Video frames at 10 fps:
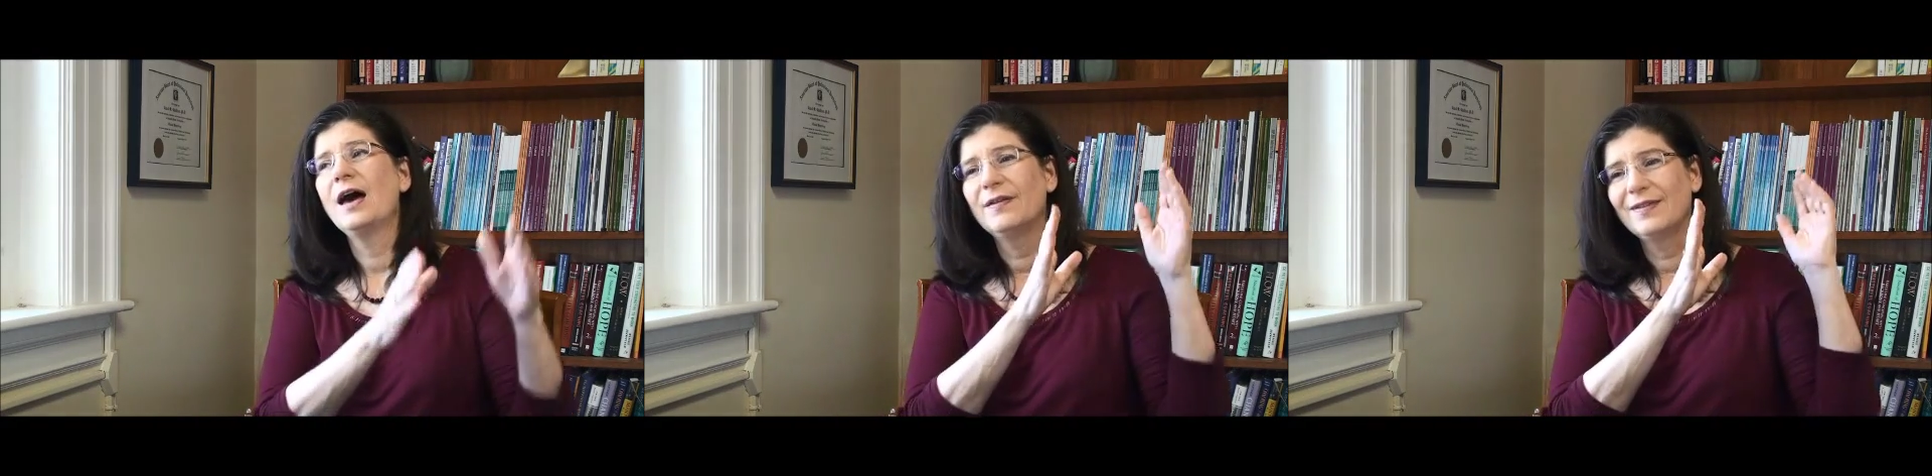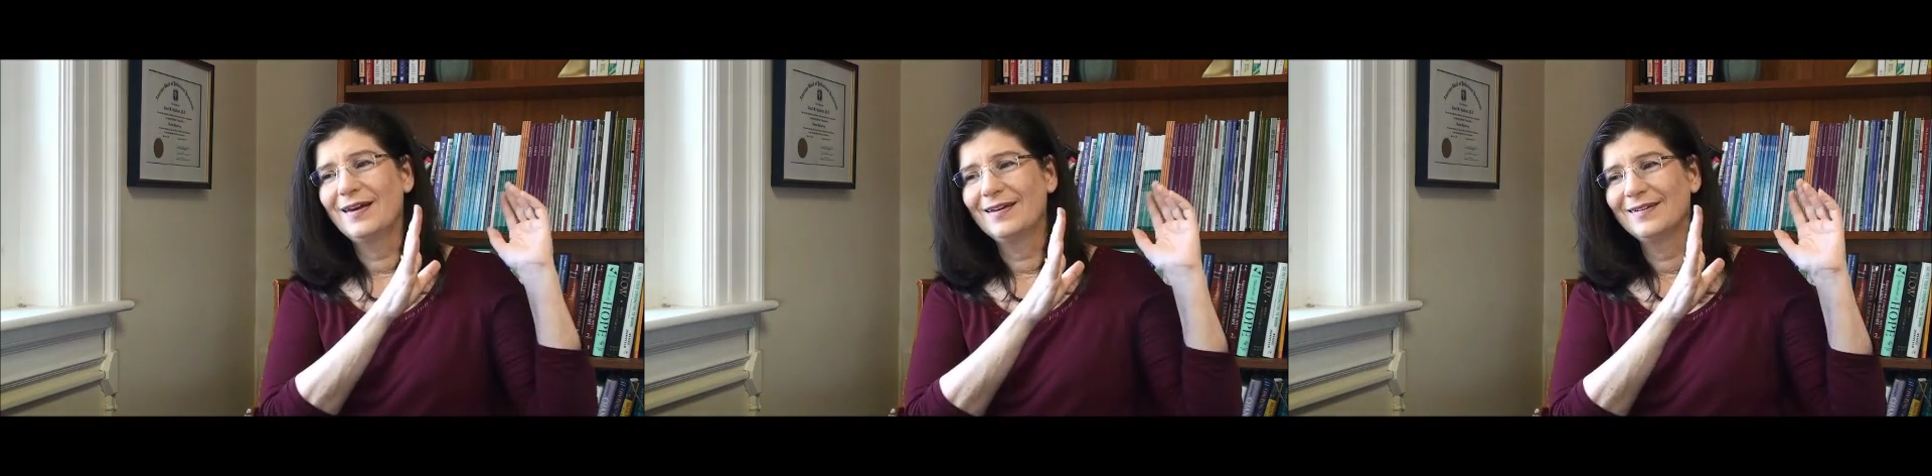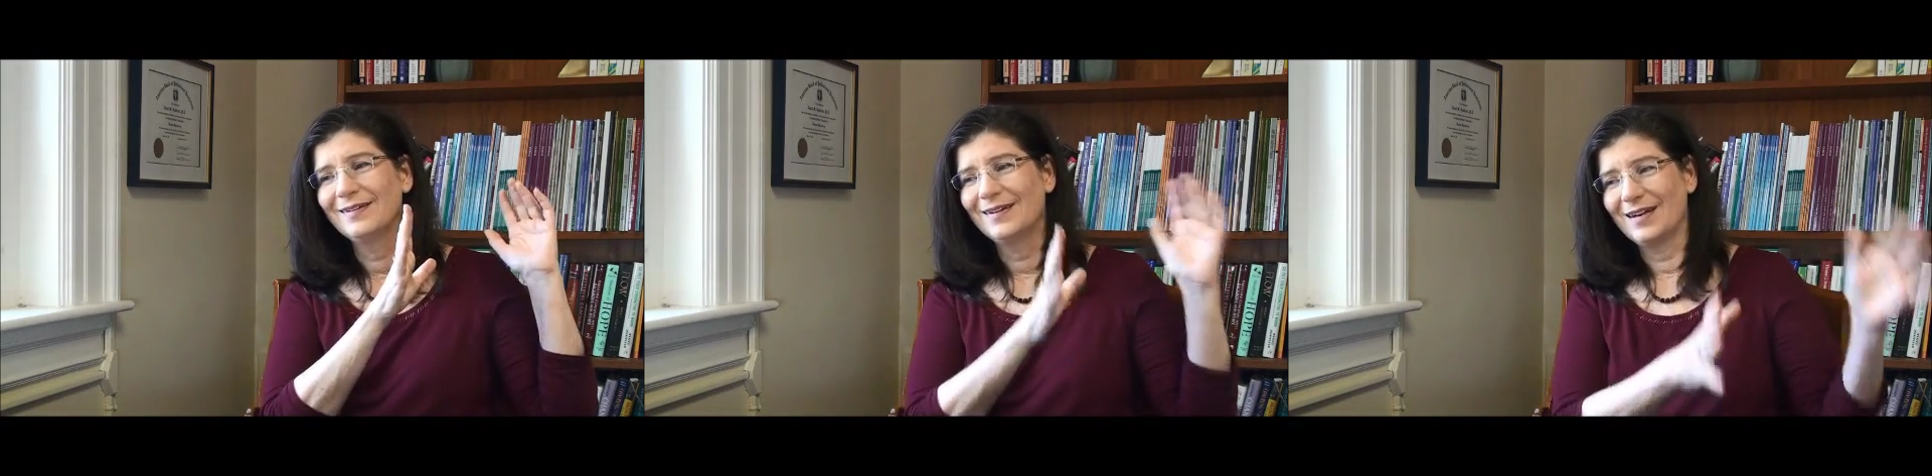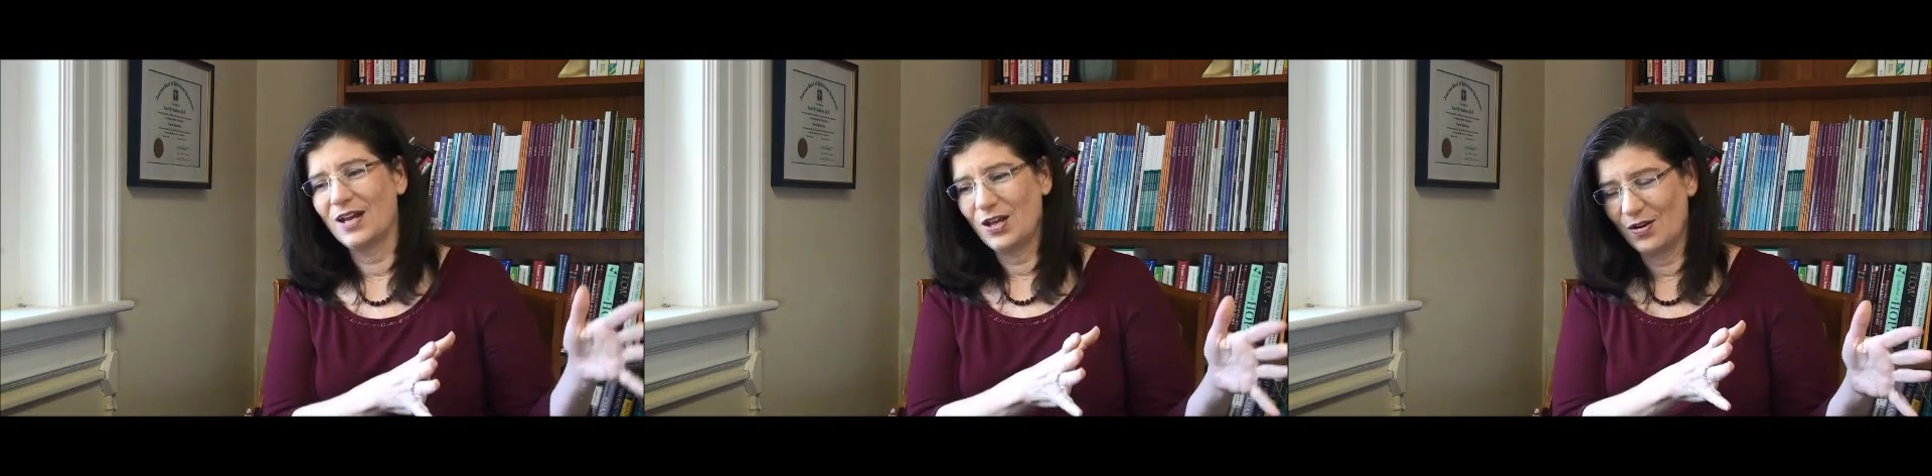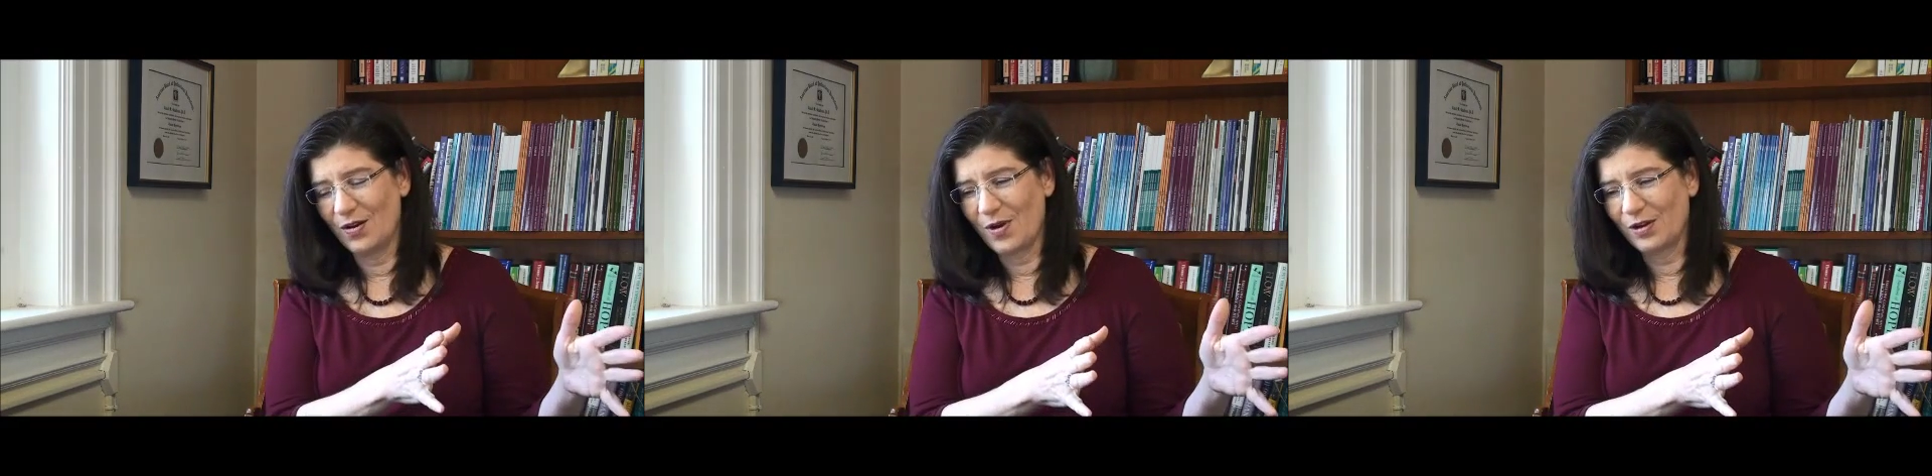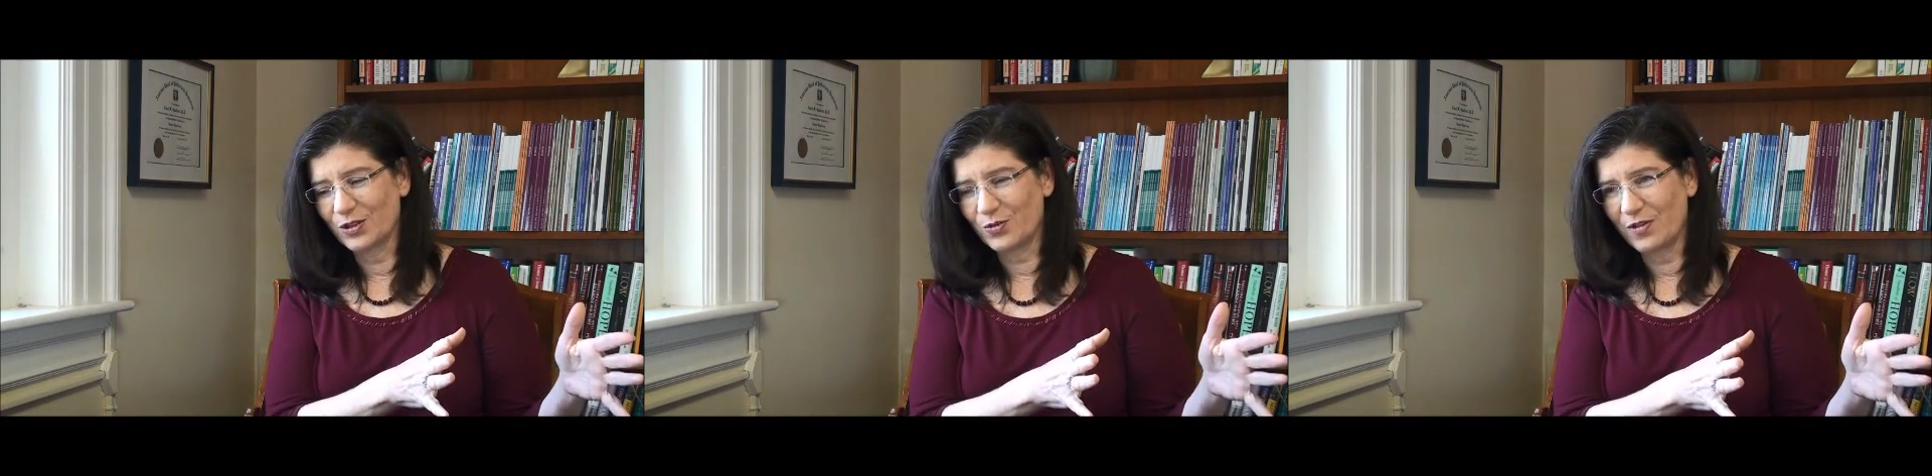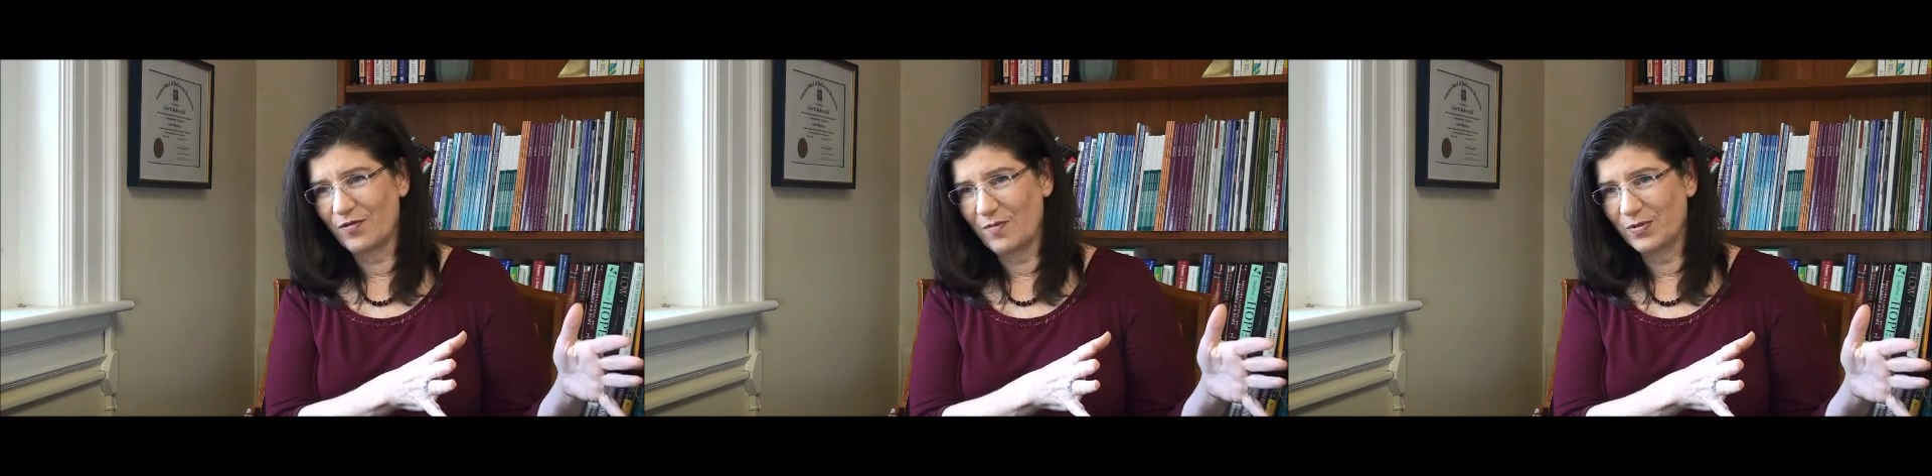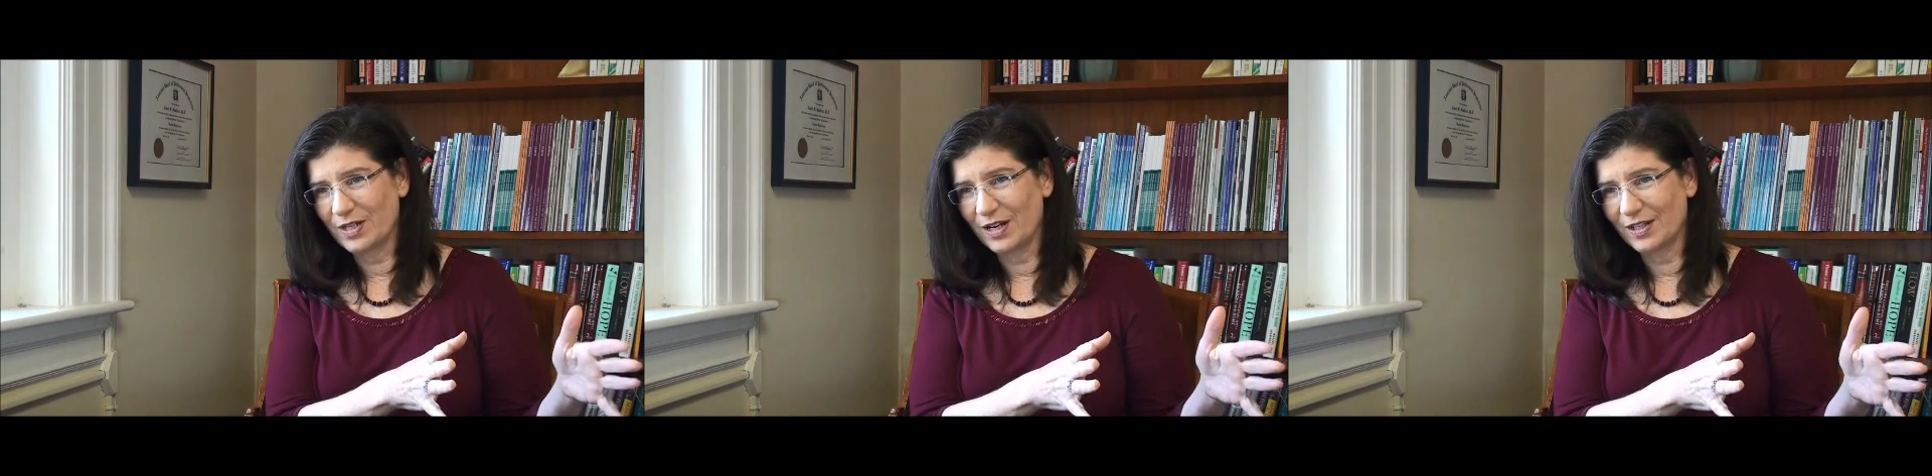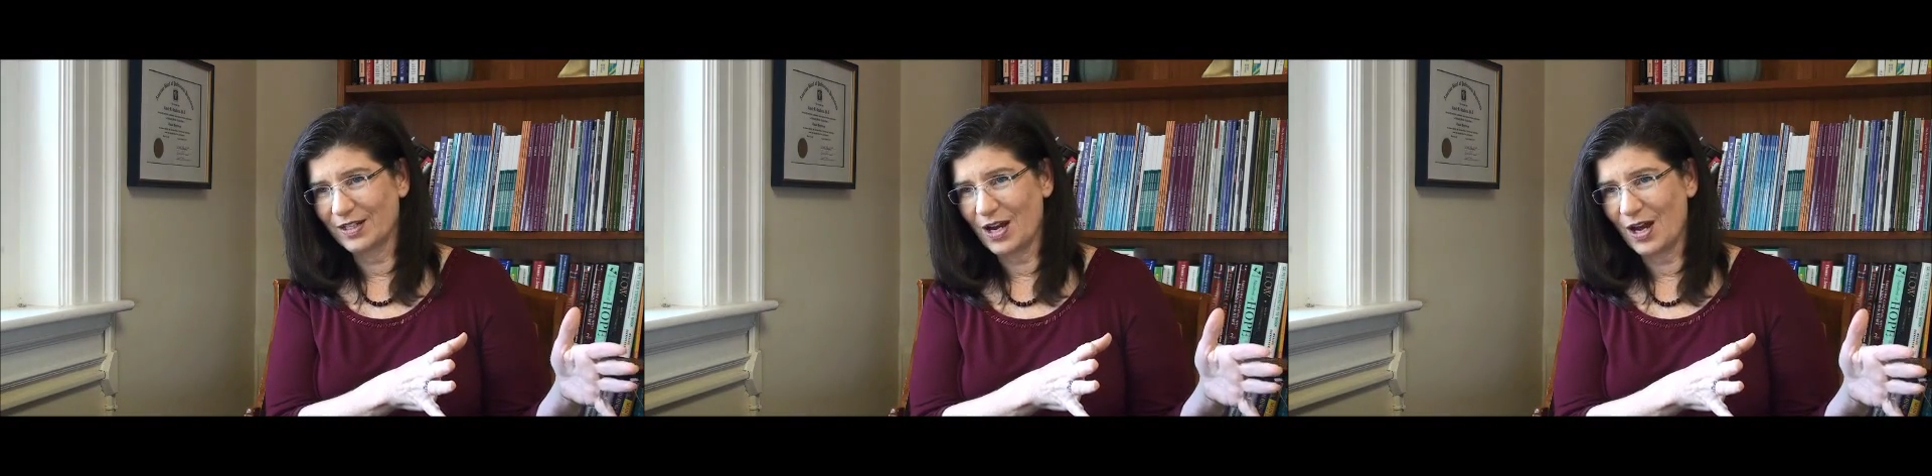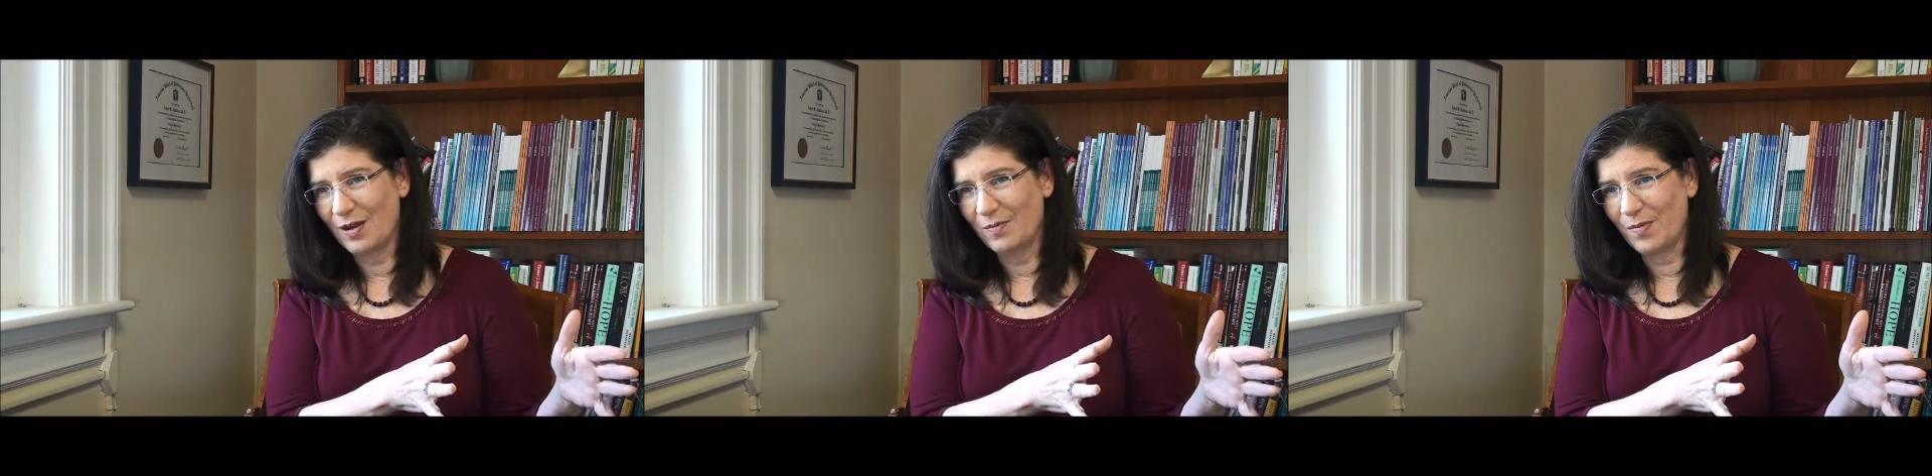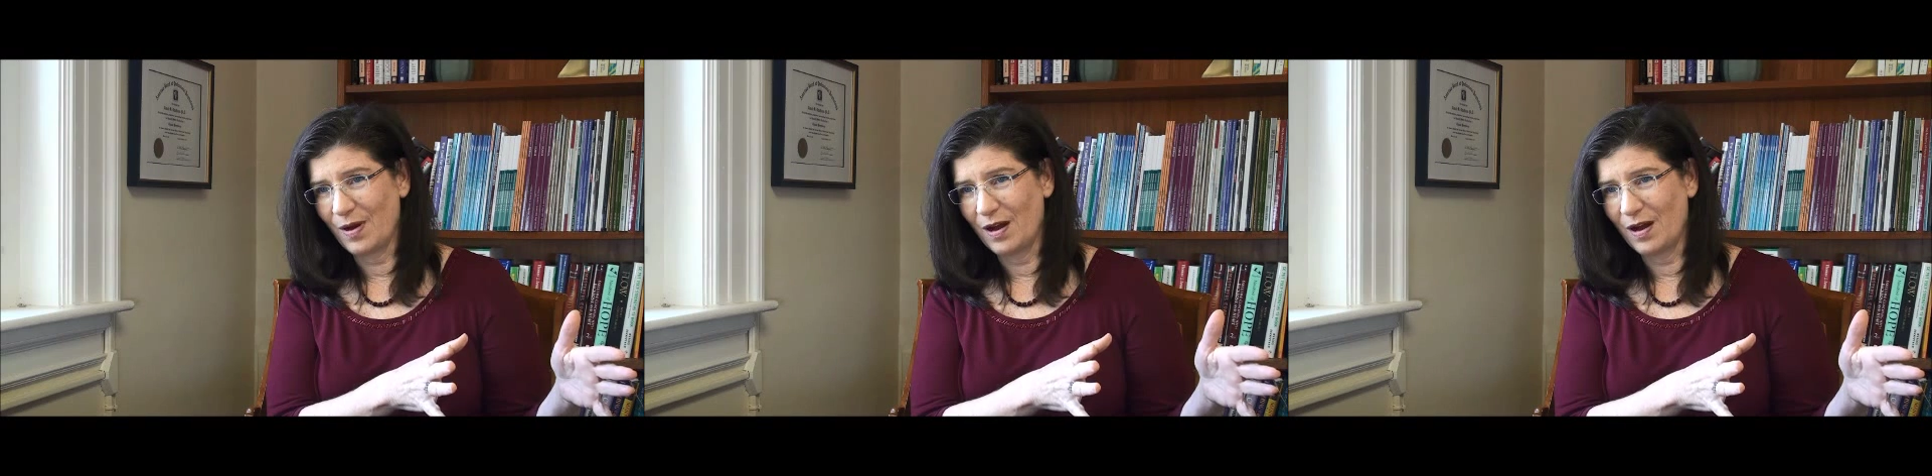And then around 25% of the time,